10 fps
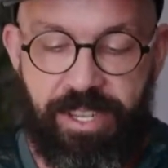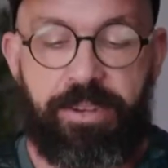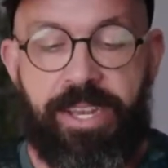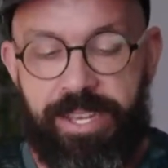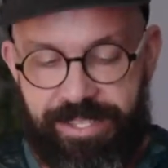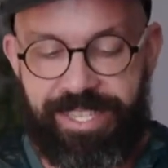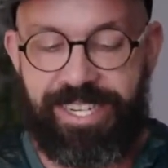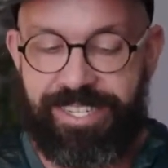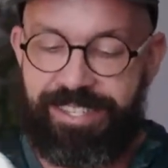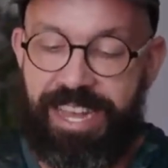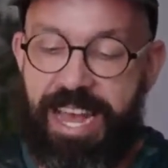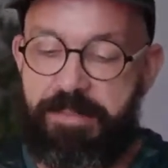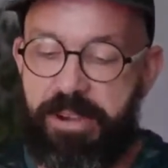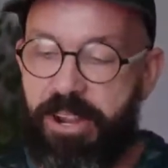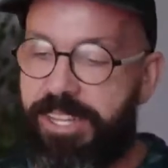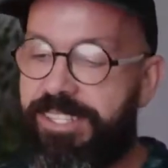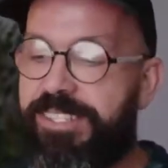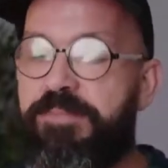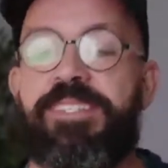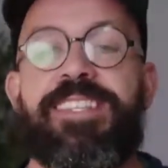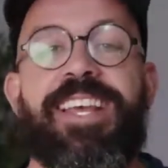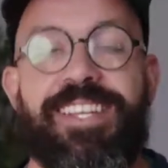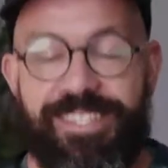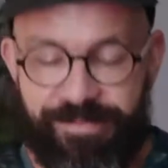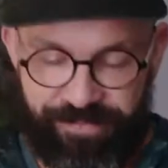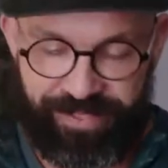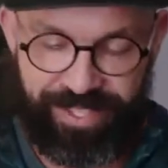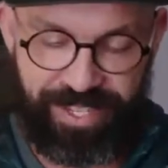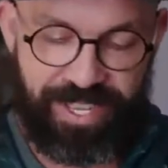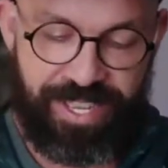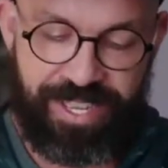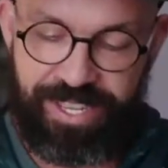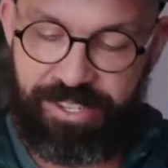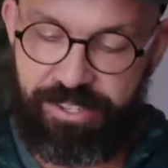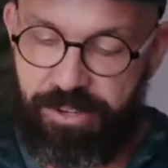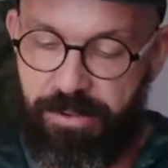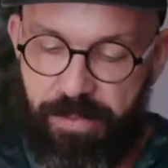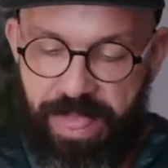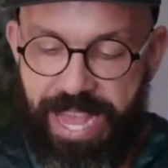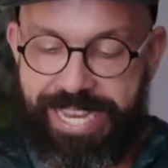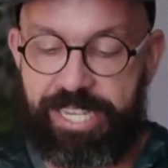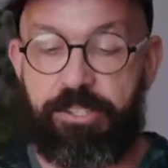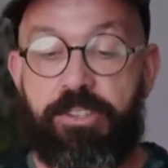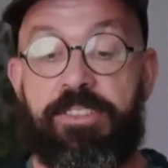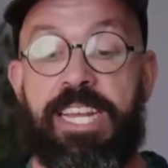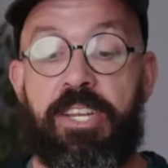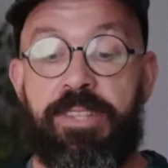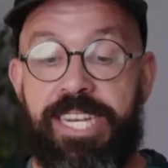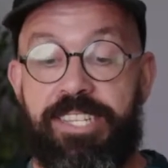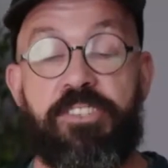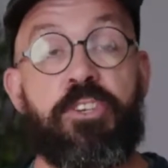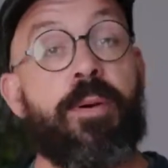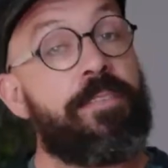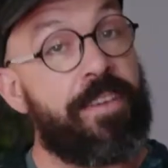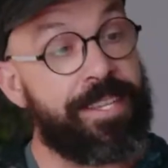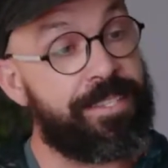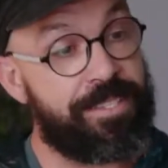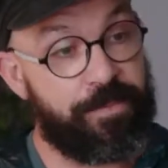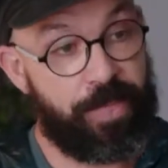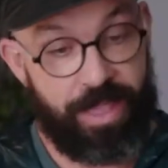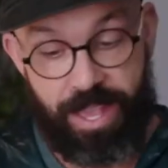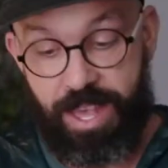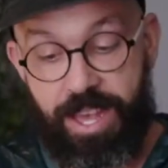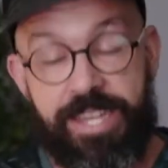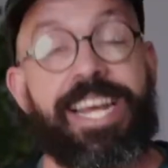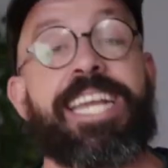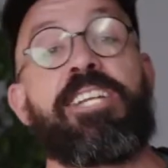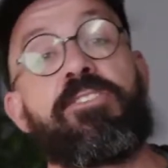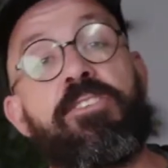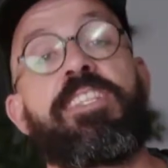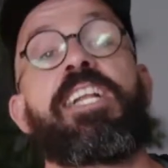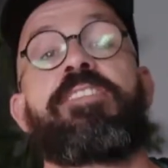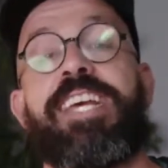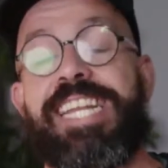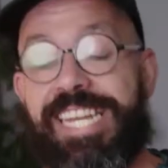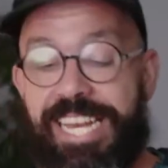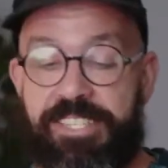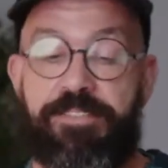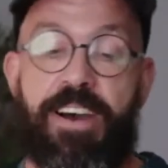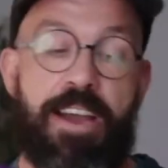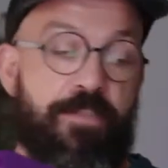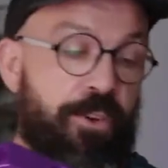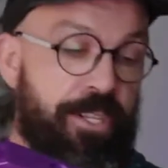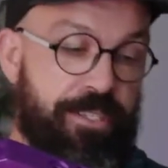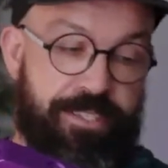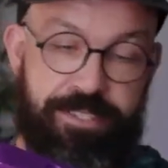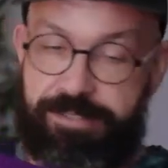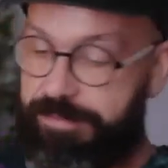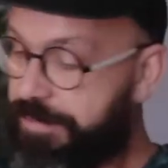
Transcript: Okay, it is. I'm not mistaken. So I can also tell you that it's UFS. And I can also tell you that it has 5 wheels.